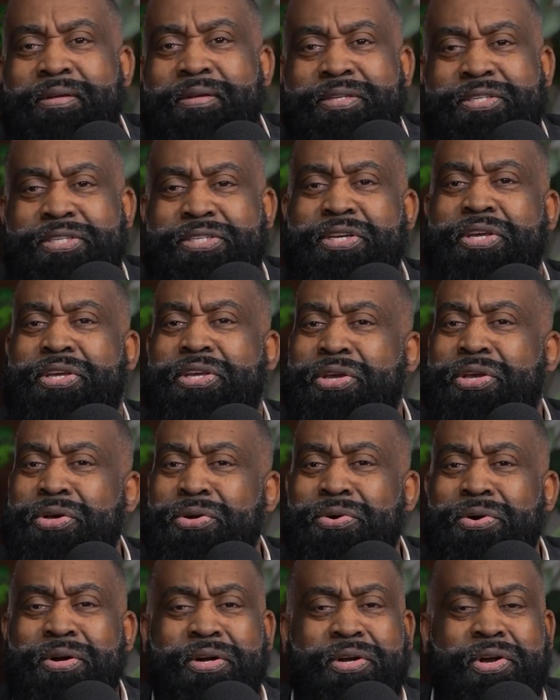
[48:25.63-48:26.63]

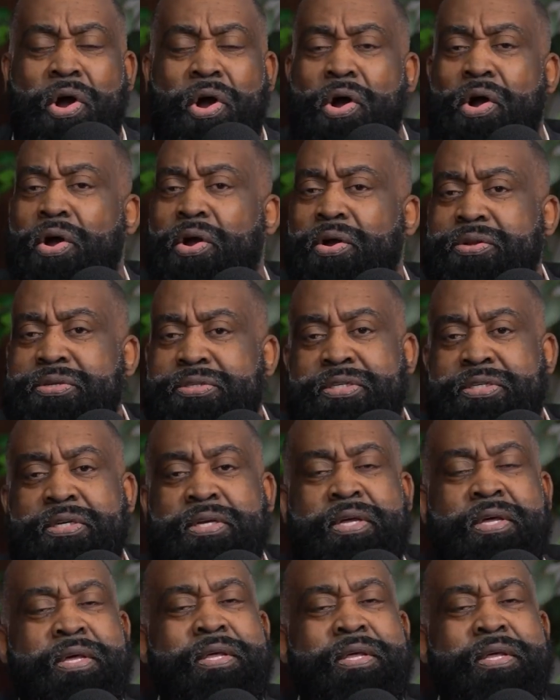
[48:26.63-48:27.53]
secured cards.